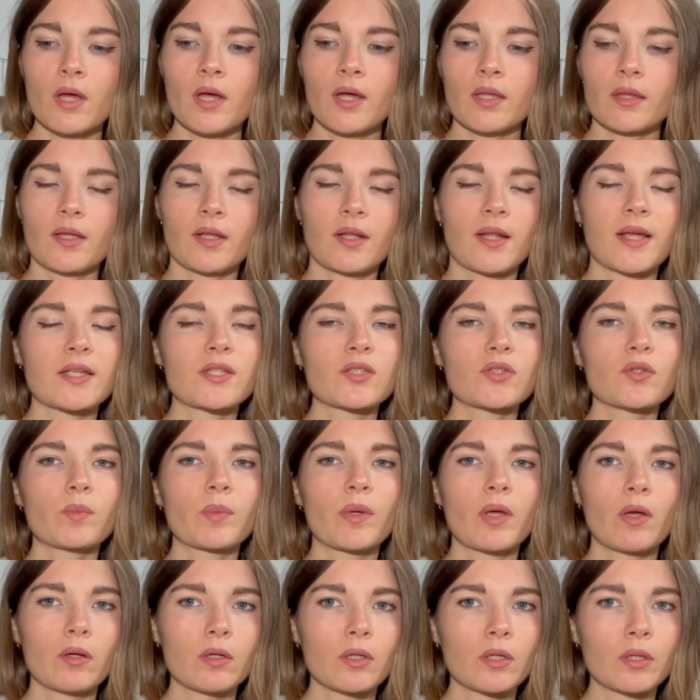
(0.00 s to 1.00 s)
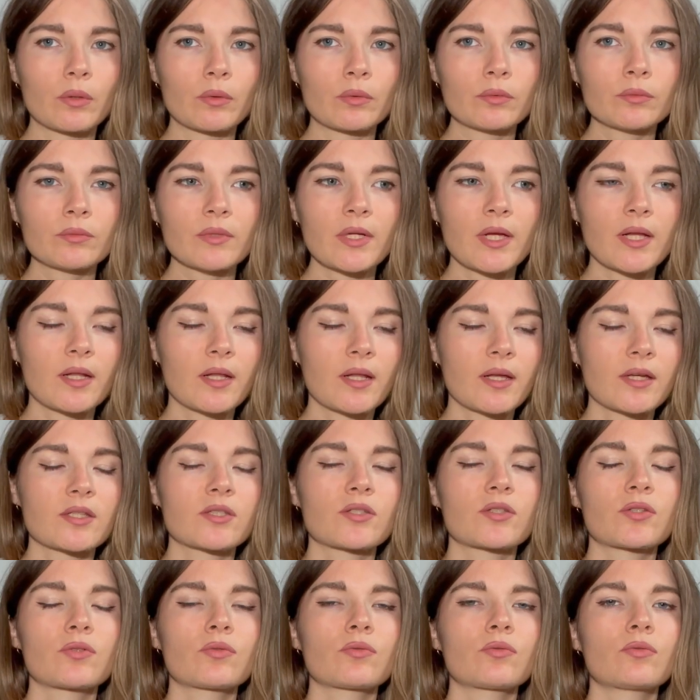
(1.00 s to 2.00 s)
that likes to be alone, that likes
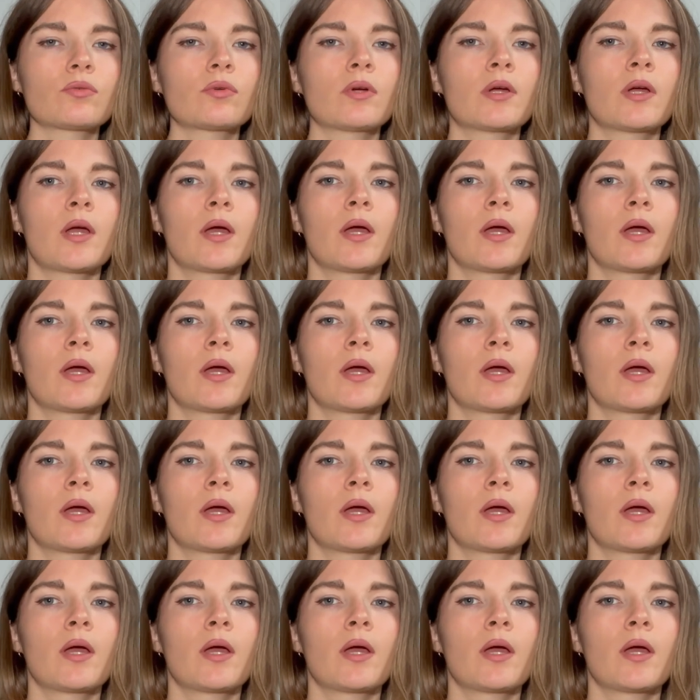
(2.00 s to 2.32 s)
to